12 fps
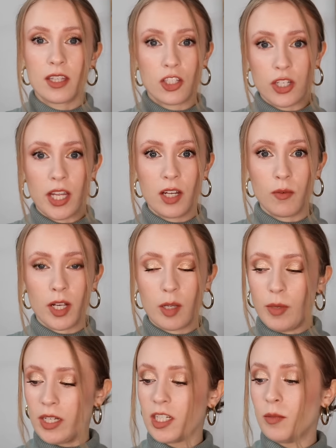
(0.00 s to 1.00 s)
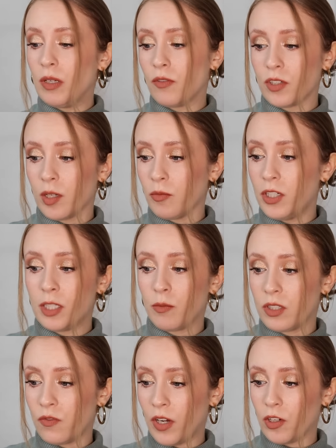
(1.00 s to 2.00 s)
The shade it recommended to me for some reason
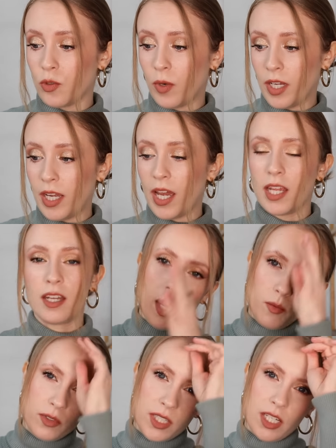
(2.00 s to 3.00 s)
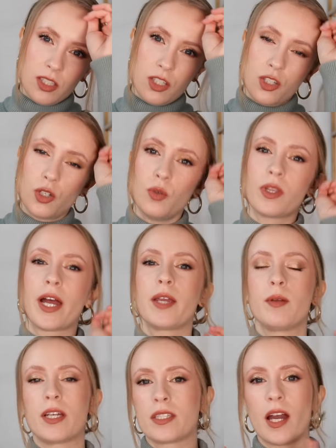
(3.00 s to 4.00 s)
was Fair 20N. I won't say it's too light
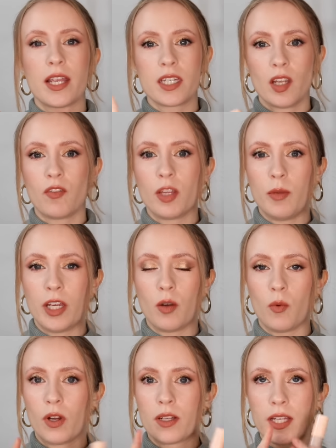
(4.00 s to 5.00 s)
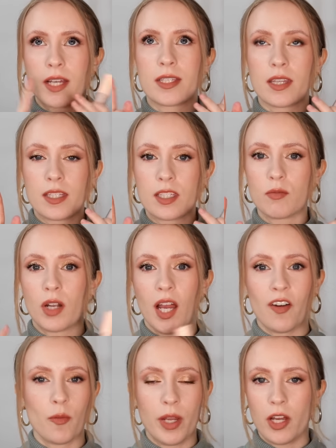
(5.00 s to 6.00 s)
because I can definitely make it work. Like I said, this is what I
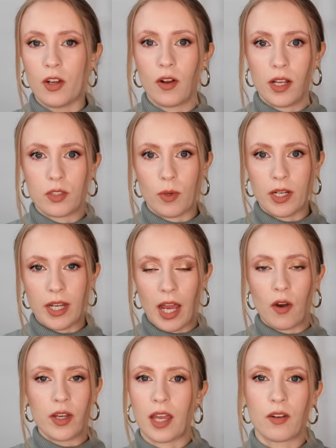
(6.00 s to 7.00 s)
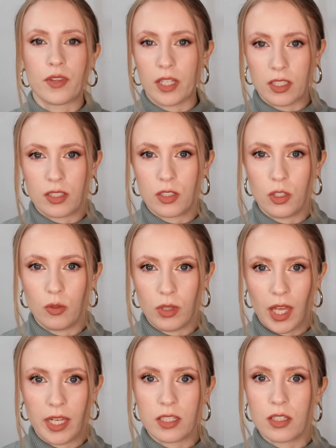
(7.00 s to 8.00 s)
have on my under eyes right now and I don't think it's too
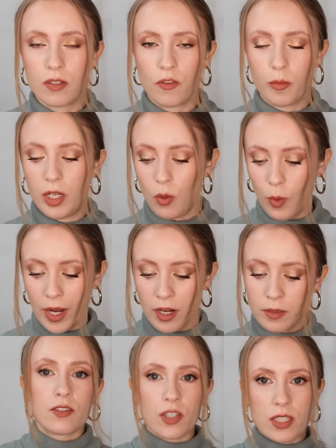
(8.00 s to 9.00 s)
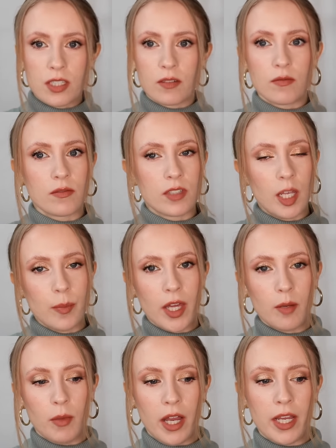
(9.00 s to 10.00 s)
light for me to wear. Just keep
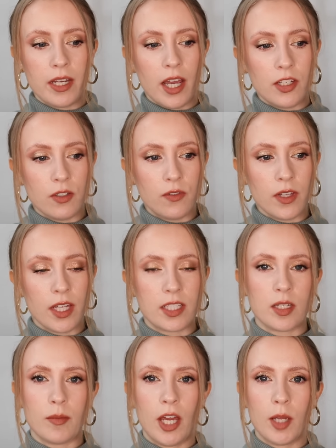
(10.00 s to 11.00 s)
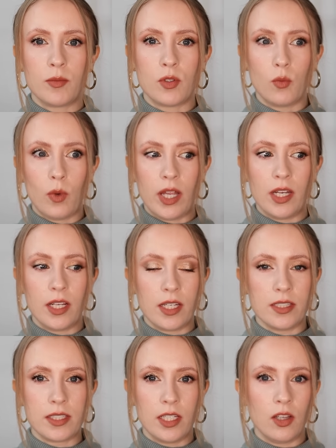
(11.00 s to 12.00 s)
that in mind. I do feel like sometimes when a
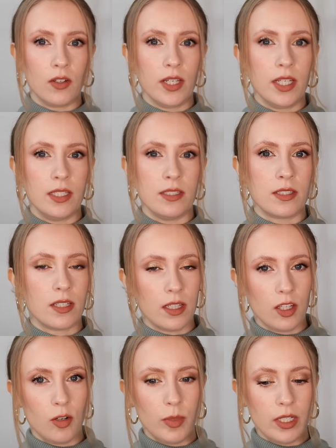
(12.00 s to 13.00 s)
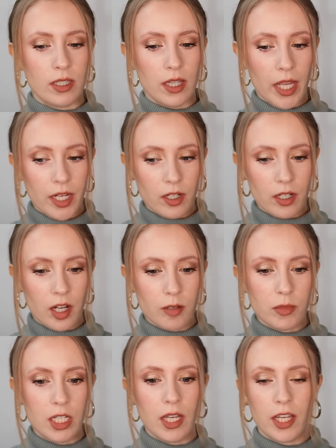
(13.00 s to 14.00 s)
concealer is a little bit lighter
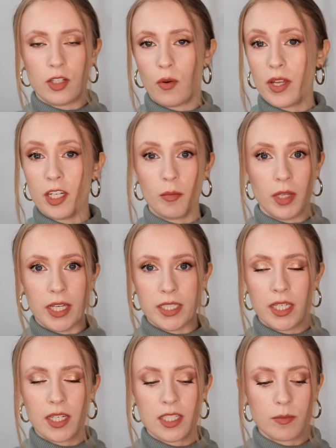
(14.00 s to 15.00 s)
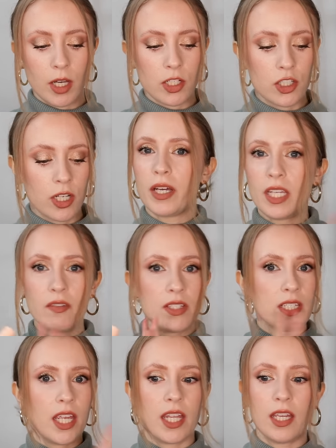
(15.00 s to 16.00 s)
on me, I don't end up liking it as much. But even
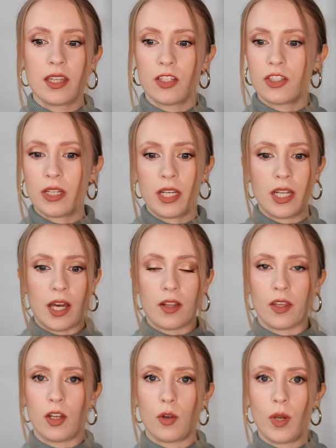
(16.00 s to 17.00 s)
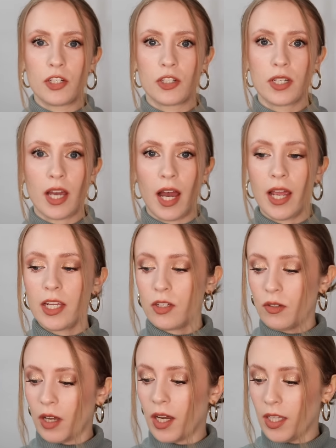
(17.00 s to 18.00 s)
taking the shade out of the equation, I do
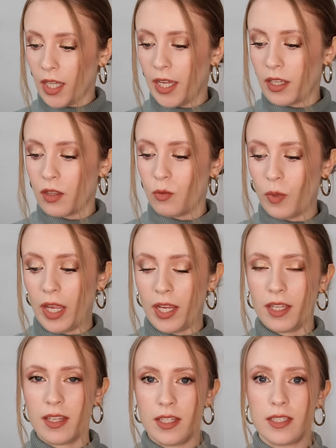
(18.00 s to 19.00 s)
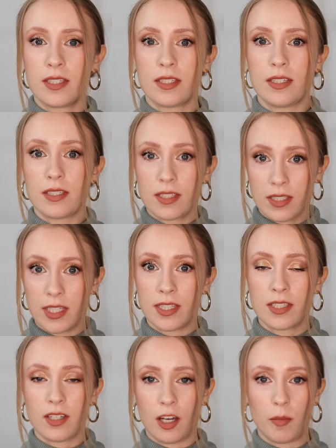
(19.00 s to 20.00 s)
not like the way this
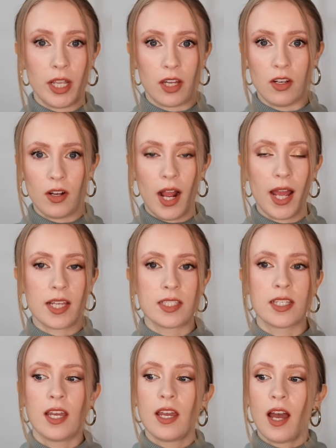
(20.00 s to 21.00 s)
sits on my under eyes.